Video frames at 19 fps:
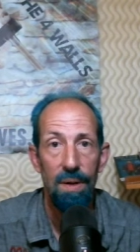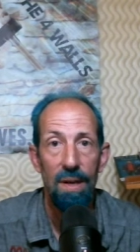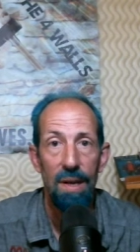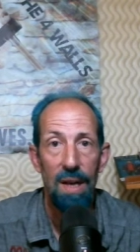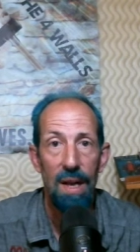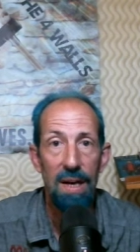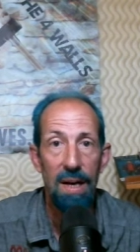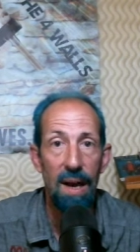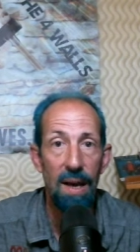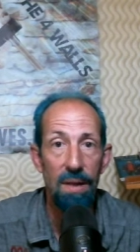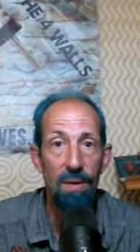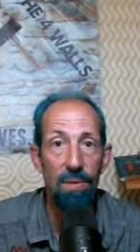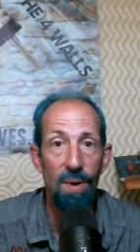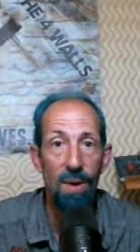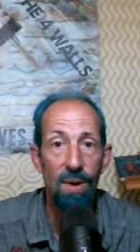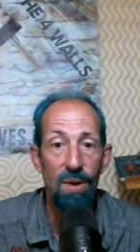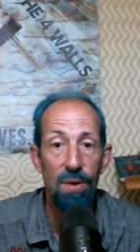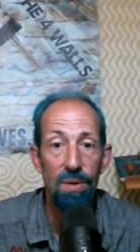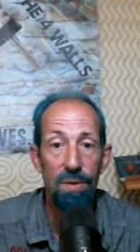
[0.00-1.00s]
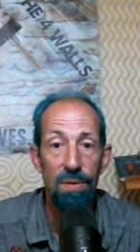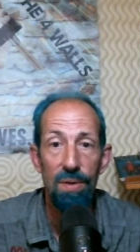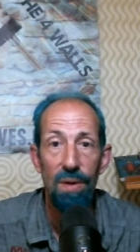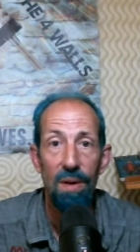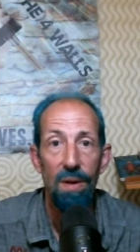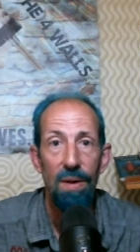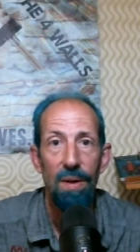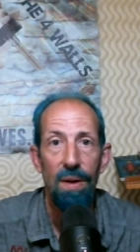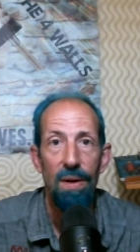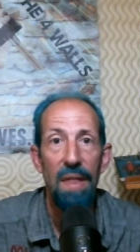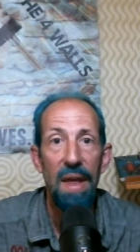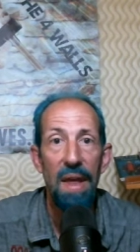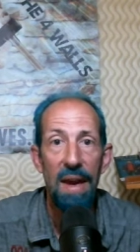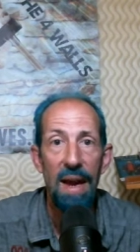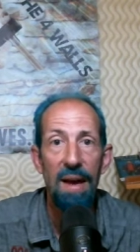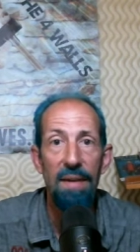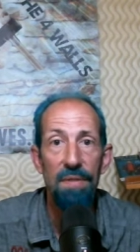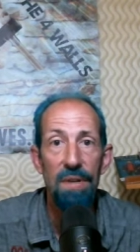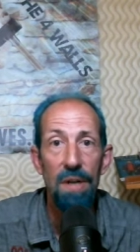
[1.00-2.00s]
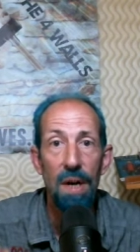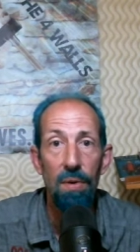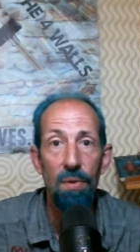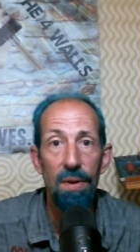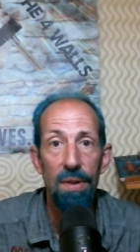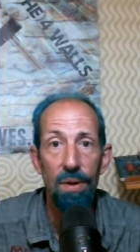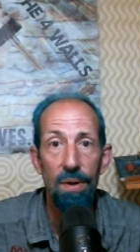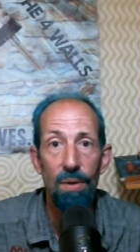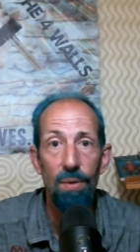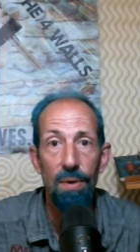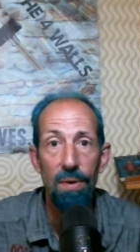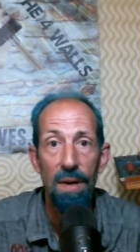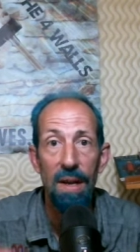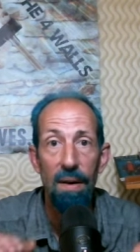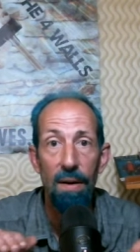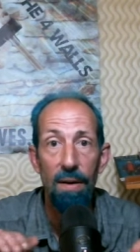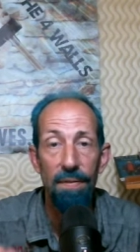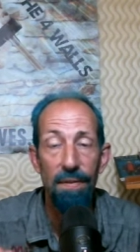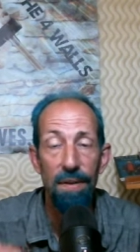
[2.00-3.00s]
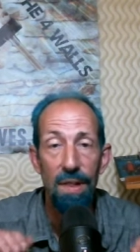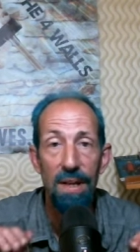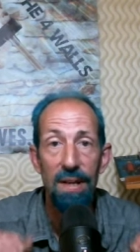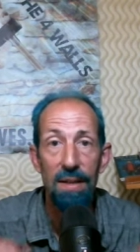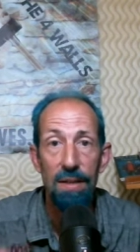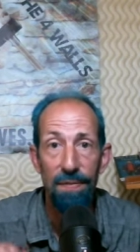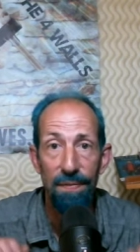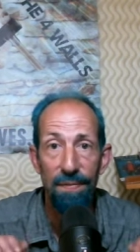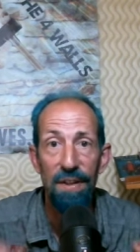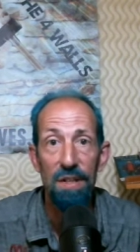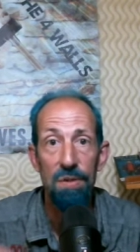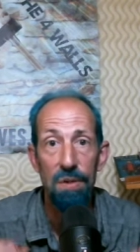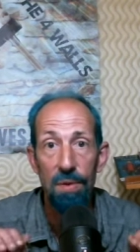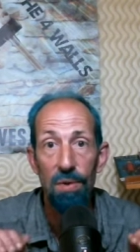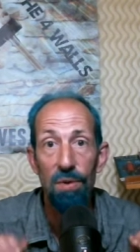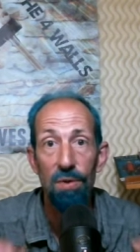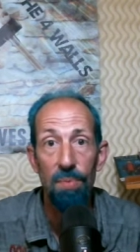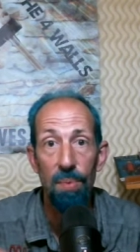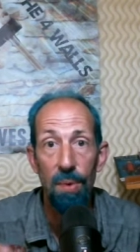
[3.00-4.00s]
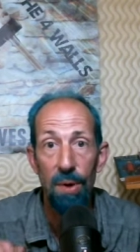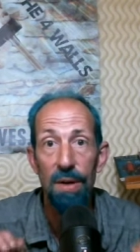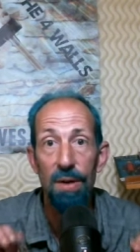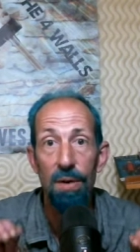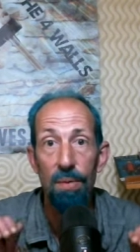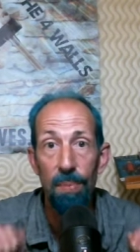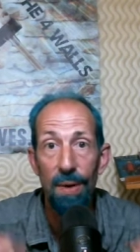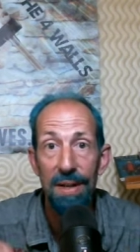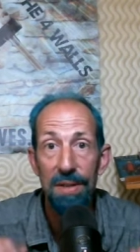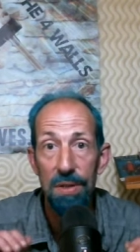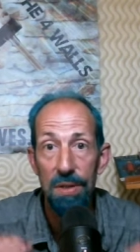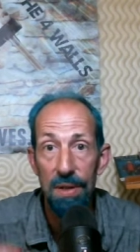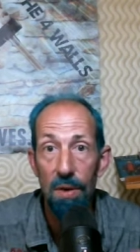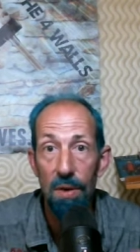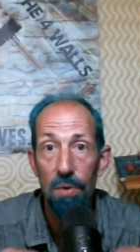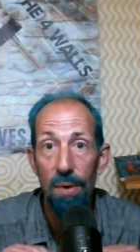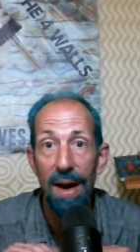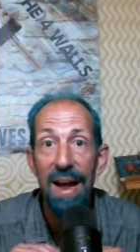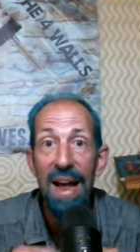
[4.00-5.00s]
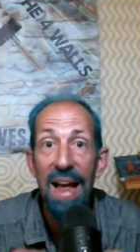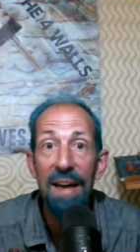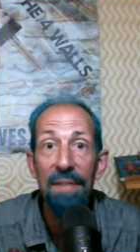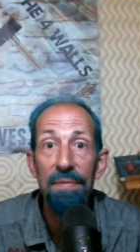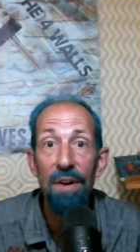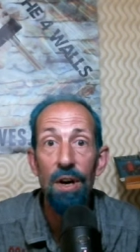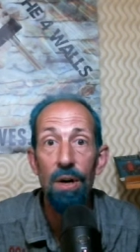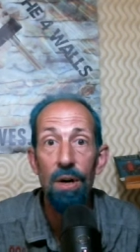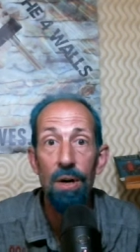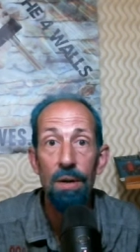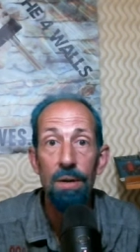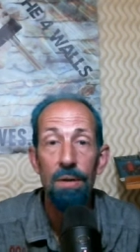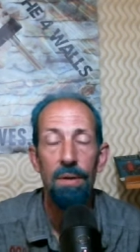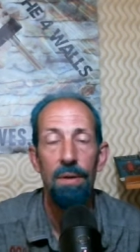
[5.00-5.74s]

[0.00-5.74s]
In other words, they have no authority over this physical world whatsoever,